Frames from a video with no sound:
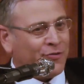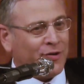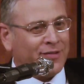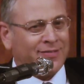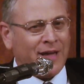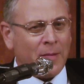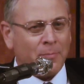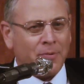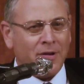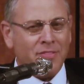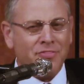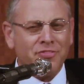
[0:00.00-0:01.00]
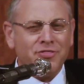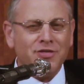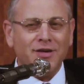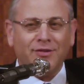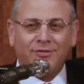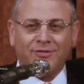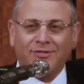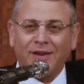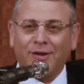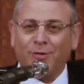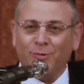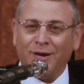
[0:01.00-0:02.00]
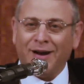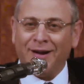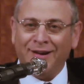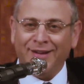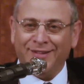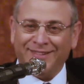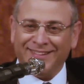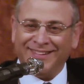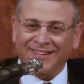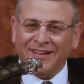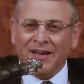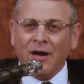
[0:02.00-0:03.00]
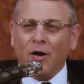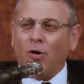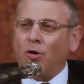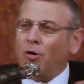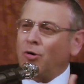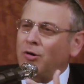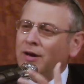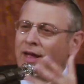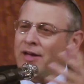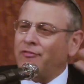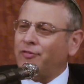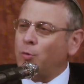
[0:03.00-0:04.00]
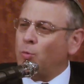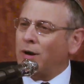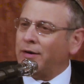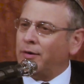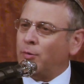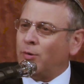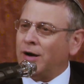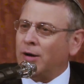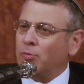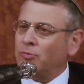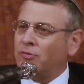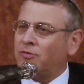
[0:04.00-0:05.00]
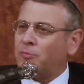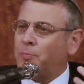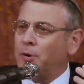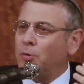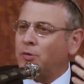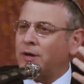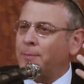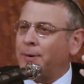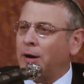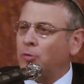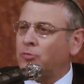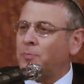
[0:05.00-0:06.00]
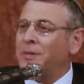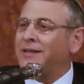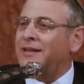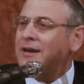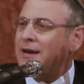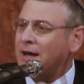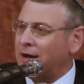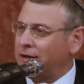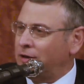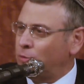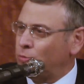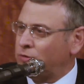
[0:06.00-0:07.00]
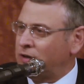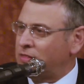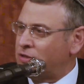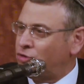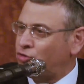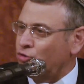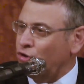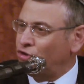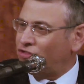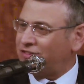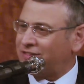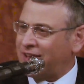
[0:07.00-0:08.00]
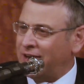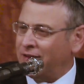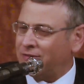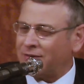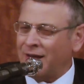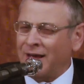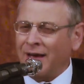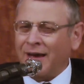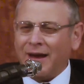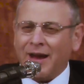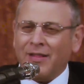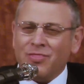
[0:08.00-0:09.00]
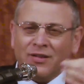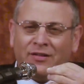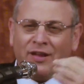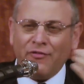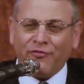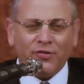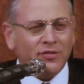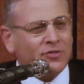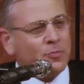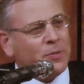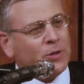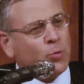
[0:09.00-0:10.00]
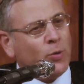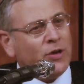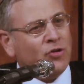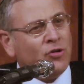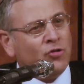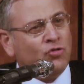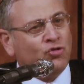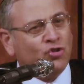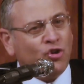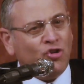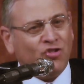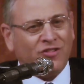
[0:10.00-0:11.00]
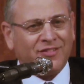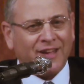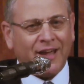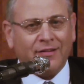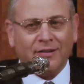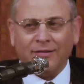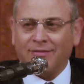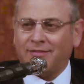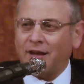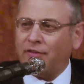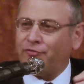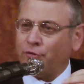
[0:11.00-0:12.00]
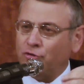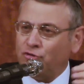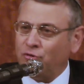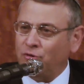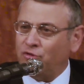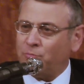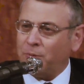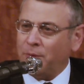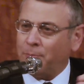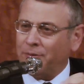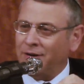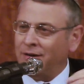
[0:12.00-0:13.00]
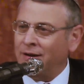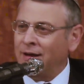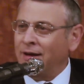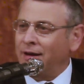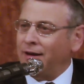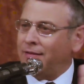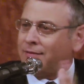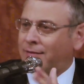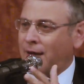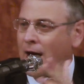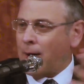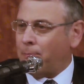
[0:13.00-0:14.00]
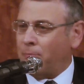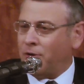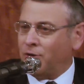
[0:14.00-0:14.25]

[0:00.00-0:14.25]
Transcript: for example, the secular leader, everyone around spoke about Medina Yehudi, the Jewish state. And the difference between Jewish state and state for Jewish people, it's a